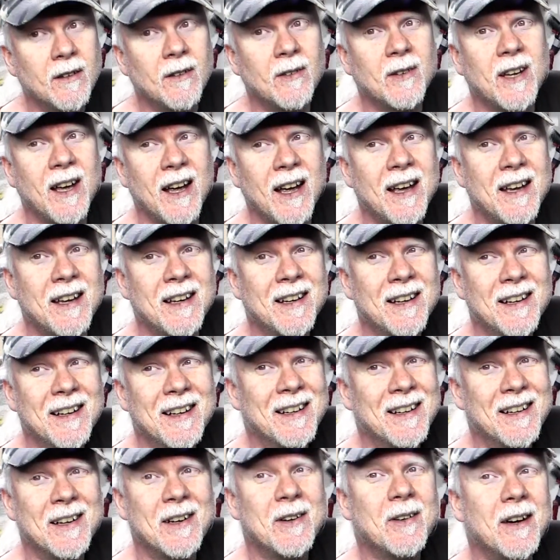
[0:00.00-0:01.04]
Okay,
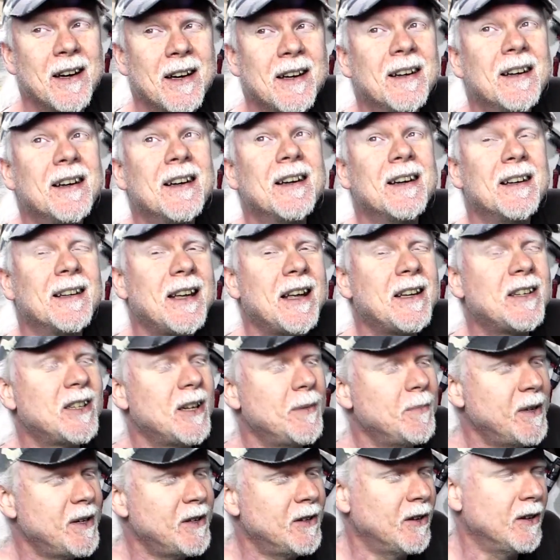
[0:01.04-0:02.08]
all right, get
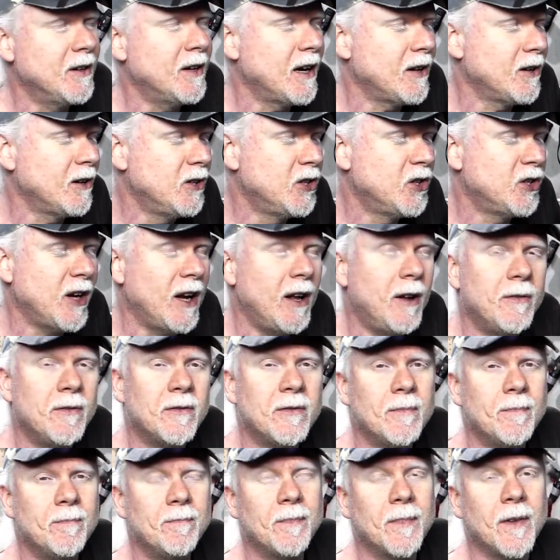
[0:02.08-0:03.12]
something good, a good
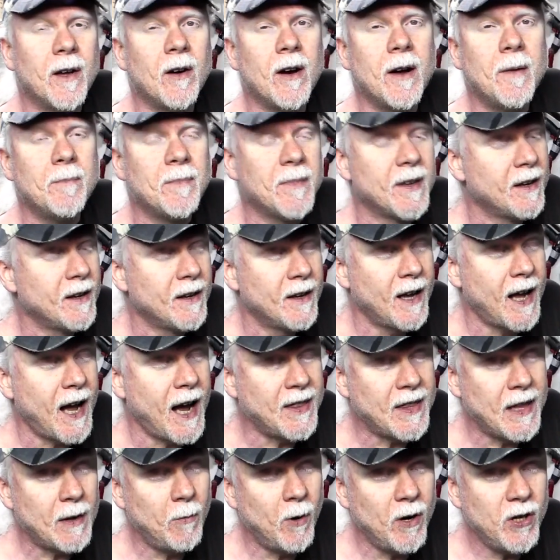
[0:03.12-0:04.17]
shelf. All right,
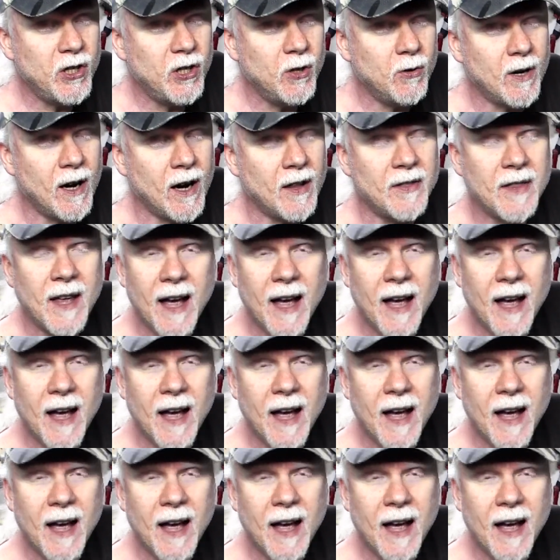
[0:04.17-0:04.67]
and then once you got